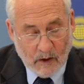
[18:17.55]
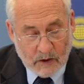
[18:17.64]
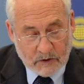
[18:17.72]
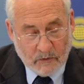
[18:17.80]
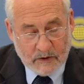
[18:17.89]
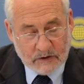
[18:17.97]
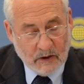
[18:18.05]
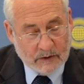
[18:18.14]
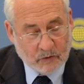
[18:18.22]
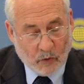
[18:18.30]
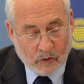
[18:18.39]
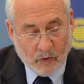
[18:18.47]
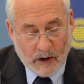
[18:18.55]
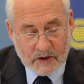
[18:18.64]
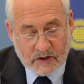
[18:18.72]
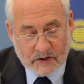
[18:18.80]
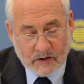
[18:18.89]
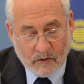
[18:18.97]
So this led to a
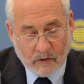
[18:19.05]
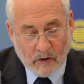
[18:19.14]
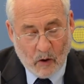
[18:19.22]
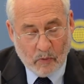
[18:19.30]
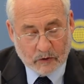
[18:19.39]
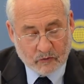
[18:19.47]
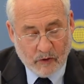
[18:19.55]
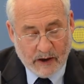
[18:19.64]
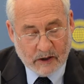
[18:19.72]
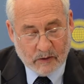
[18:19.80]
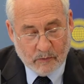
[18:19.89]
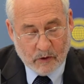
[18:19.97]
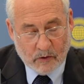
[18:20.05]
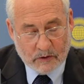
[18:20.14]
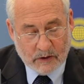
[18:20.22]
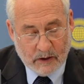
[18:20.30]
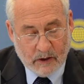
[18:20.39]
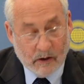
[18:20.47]
crisis in the global trade
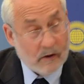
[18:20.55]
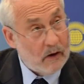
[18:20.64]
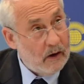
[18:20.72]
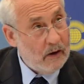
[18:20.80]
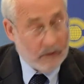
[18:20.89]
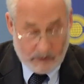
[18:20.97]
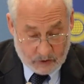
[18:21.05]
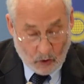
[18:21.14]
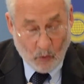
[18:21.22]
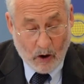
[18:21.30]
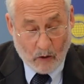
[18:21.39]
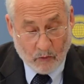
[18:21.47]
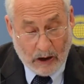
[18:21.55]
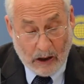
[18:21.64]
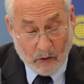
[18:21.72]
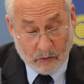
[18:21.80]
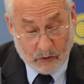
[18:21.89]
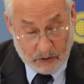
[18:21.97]
community. The Doha
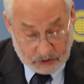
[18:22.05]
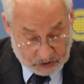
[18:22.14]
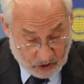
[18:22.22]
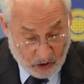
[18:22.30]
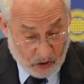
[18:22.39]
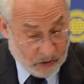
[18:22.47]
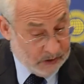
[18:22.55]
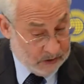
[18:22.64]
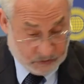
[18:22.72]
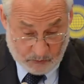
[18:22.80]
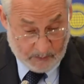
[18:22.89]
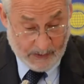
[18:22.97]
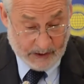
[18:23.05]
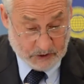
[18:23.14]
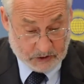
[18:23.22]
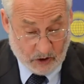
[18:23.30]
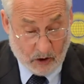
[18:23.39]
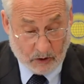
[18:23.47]
Round stalled and it's remained
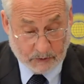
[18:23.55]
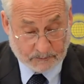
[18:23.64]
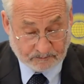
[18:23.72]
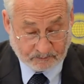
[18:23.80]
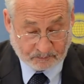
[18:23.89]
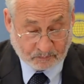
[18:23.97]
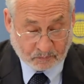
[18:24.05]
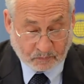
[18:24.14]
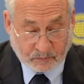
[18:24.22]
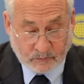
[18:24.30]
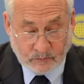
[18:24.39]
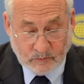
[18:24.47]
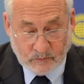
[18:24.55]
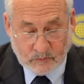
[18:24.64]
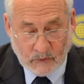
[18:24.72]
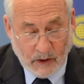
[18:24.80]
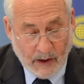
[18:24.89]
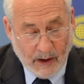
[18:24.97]
stalled,
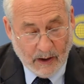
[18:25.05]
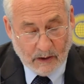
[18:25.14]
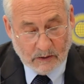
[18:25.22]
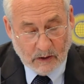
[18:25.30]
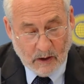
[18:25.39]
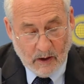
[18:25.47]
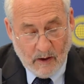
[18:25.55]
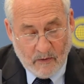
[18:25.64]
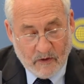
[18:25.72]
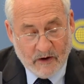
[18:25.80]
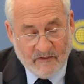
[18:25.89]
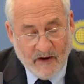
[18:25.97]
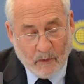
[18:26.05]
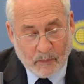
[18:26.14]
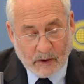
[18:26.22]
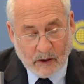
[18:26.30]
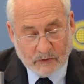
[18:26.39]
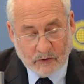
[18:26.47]
and the
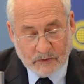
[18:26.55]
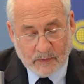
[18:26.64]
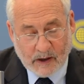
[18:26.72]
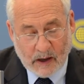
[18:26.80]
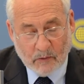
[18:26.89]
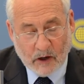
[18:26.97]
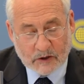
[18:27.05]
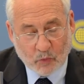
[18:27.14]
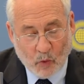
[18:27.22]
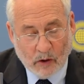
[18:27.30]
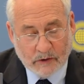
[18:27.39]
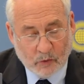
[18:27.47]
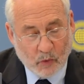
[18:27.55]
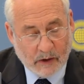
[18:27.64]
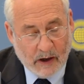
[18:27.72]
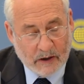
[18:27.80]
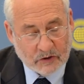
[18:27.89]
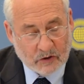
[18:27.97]
developing countries became less willing to
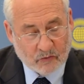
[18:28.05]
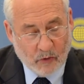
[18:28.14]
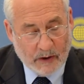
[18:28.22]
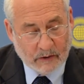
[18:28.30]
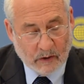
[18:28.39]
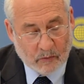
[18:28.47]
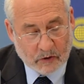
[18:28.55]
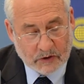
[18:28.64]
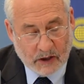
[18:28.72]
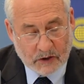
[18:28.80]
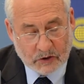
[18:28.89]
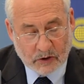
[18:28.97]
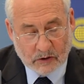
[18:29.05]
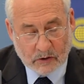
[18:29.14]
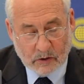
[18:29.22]
engage in trade liberalization.